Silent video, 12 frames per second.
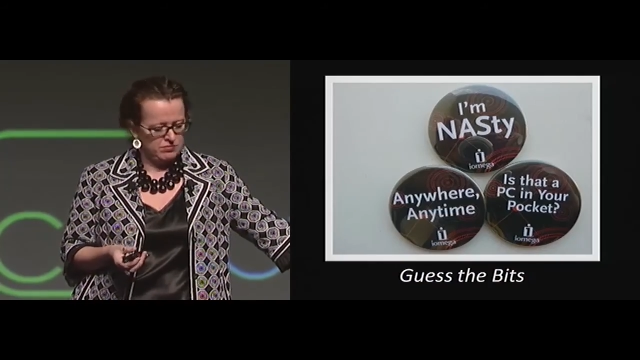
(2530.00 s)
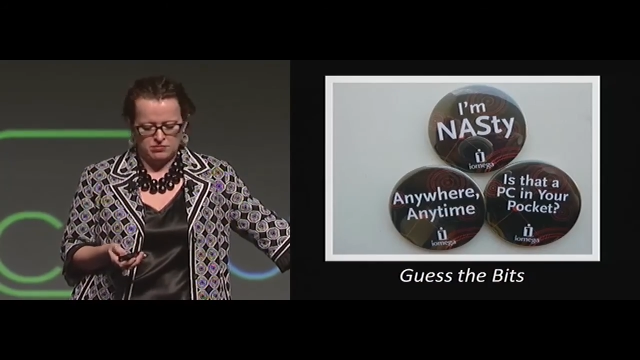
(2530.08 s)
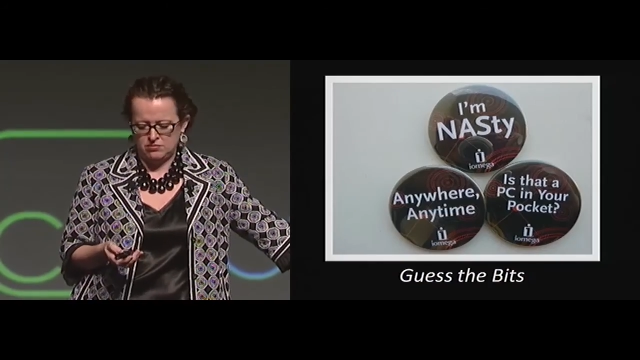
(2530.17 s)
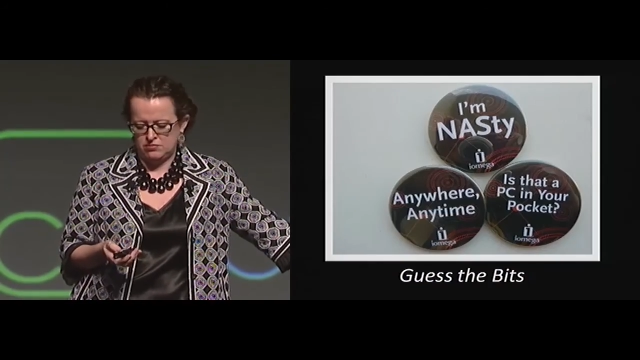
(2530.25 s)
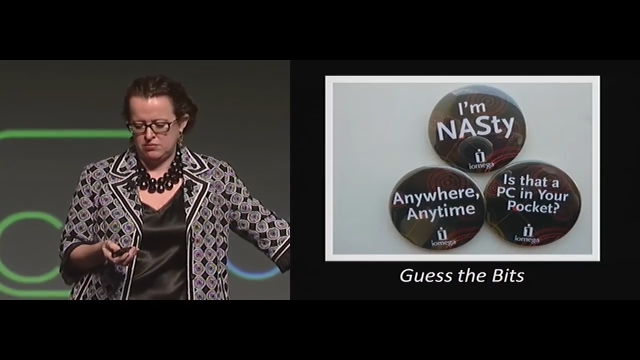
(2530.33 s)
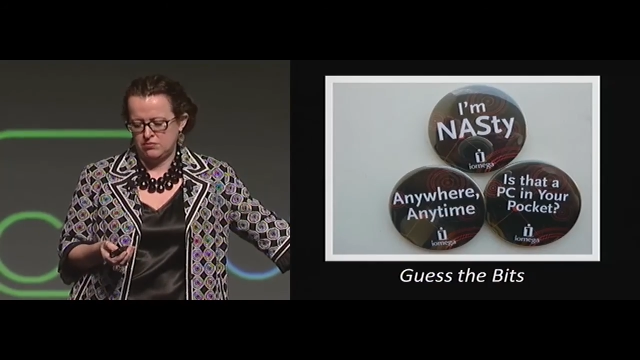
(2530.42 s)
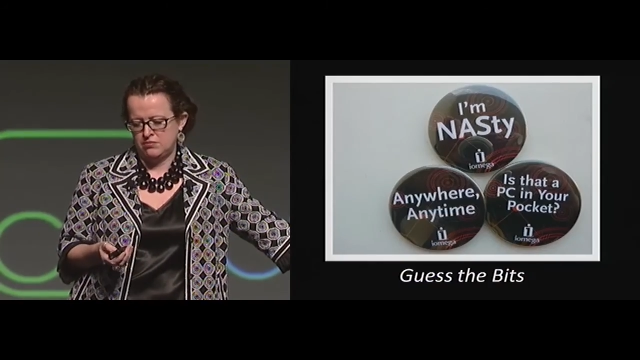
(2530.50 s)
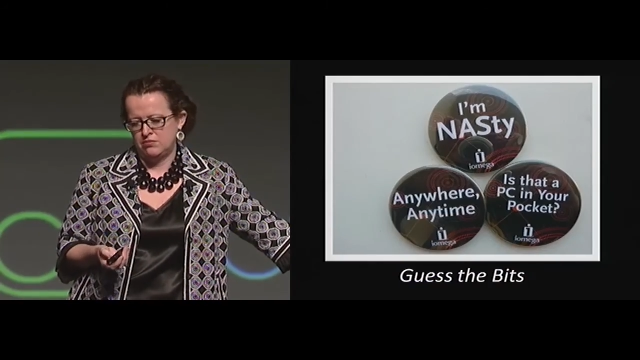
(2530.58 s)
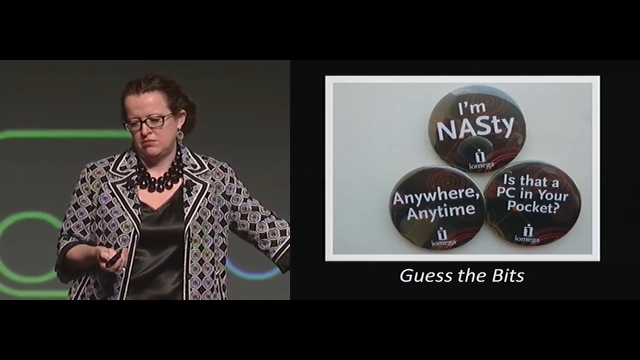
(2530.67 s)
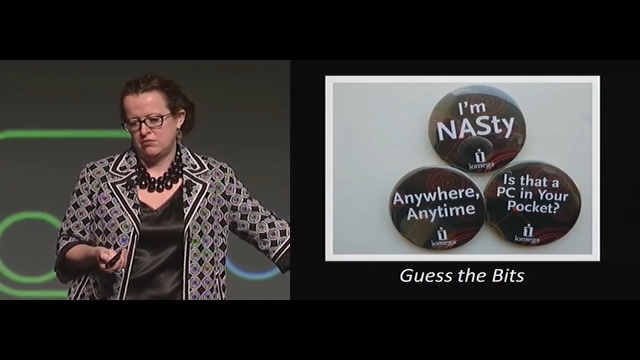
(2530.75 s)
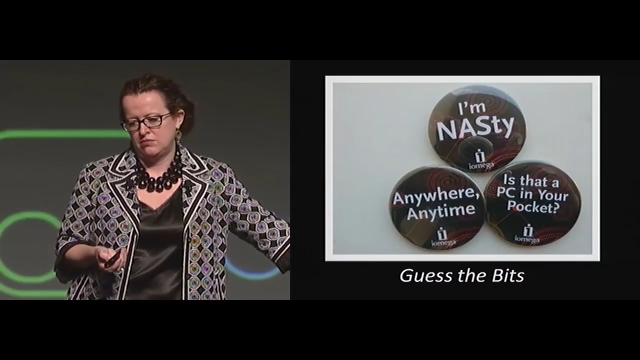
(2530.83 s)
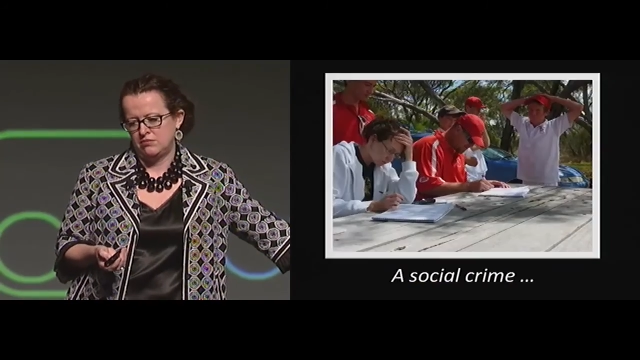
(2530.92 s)

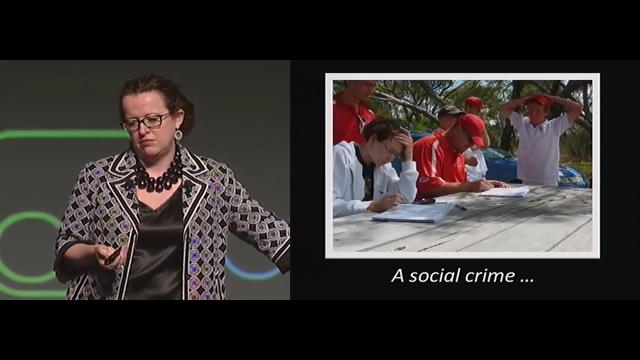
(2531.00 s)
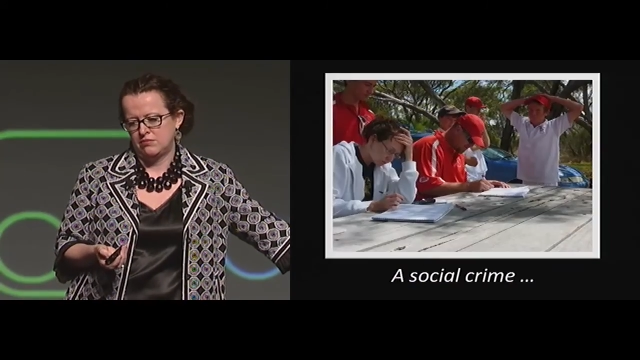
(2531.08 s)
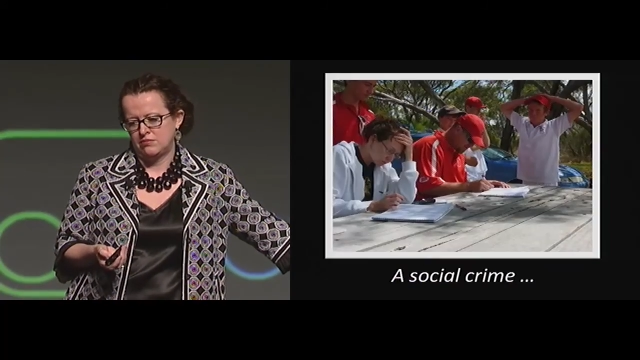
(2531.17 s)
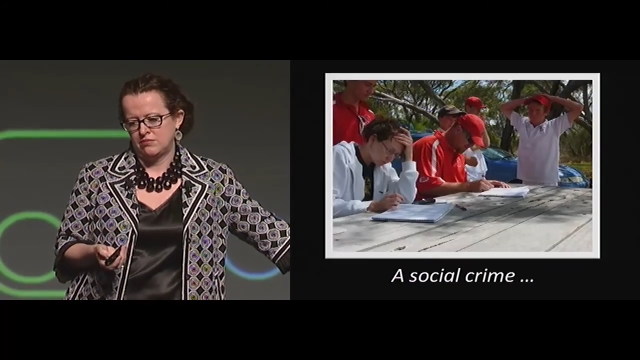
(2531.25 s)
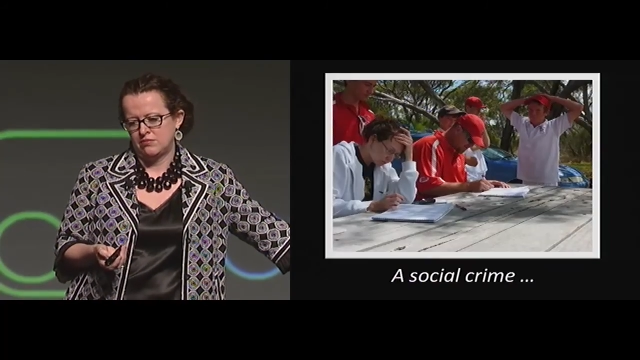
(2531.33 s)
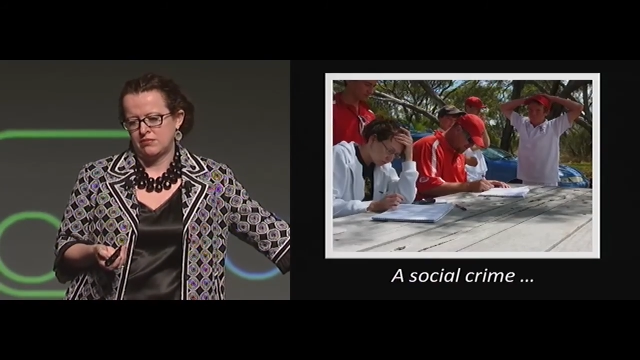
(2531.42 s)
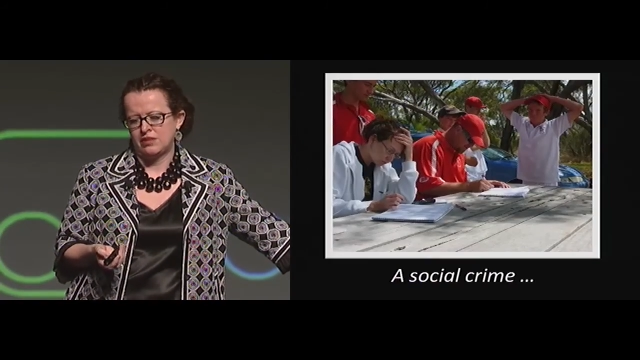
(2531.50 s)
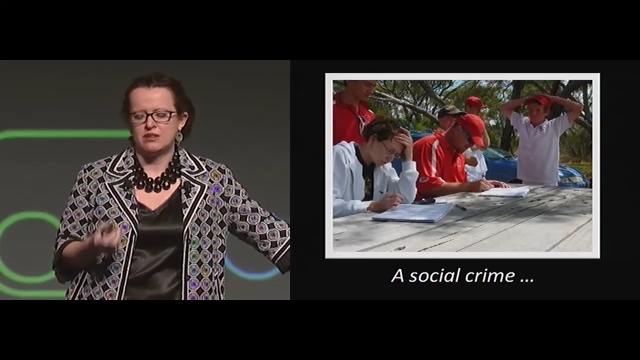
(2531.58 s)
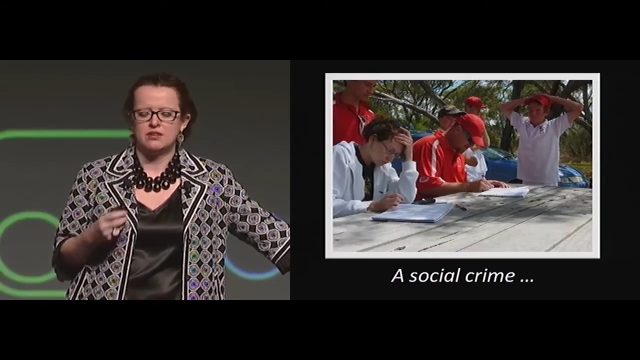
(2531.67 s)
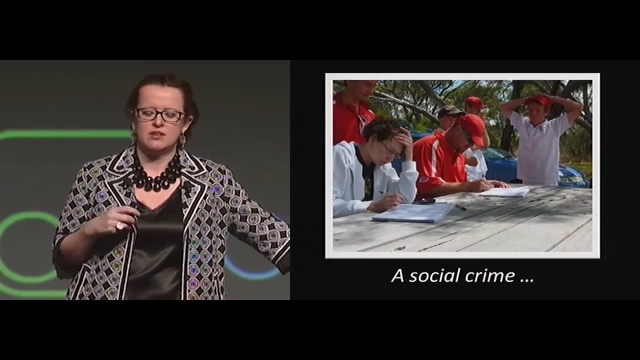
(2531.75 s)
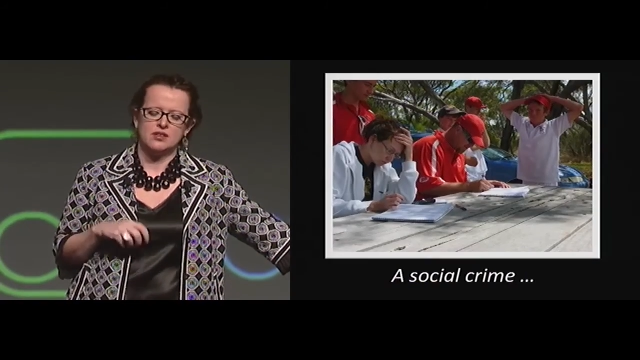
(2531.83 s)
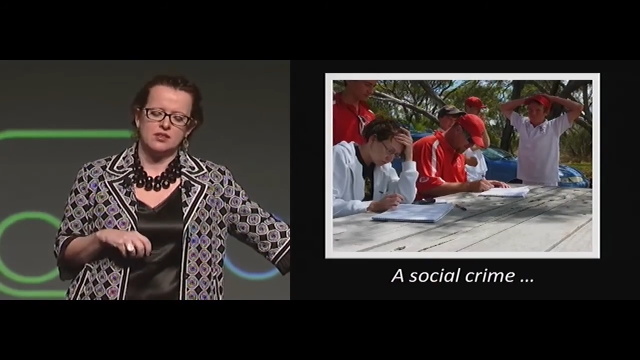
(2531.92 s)

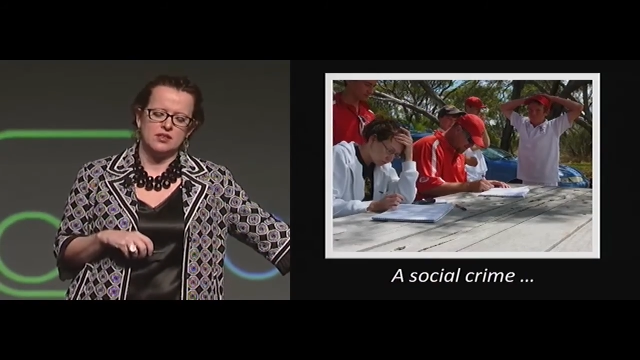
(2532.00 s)
(silence)